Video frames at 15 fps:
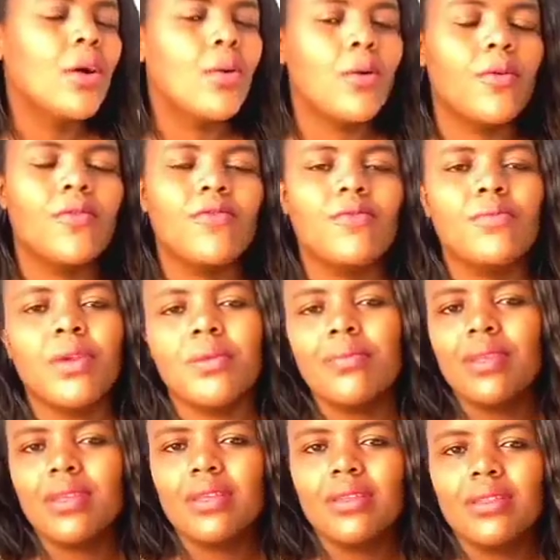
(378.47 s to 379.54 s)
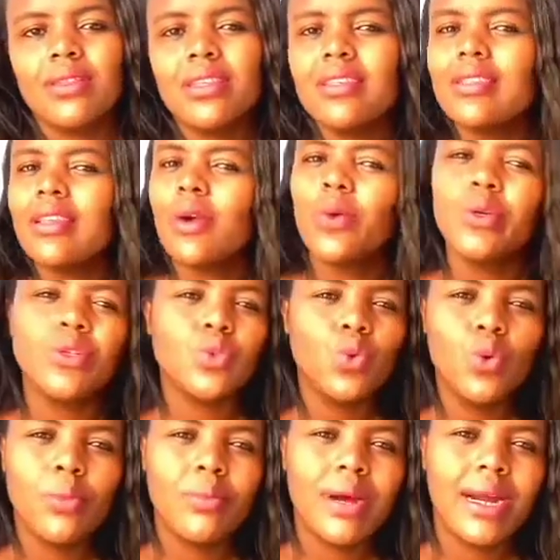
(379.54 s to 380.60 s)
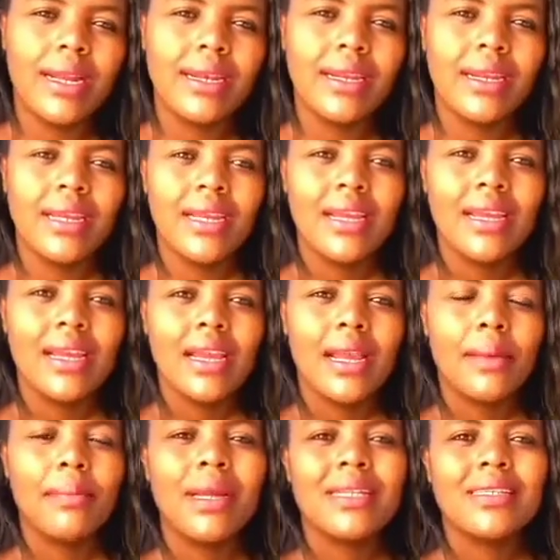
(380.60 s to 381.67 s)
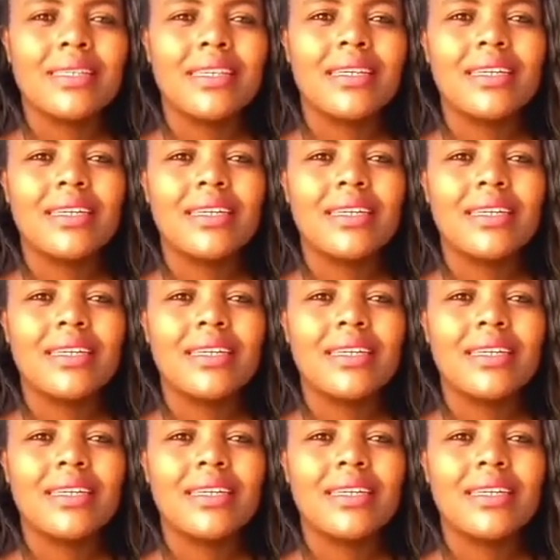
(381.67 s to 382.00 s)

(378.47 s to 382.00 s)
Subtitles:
of maybe things are going to go bad. But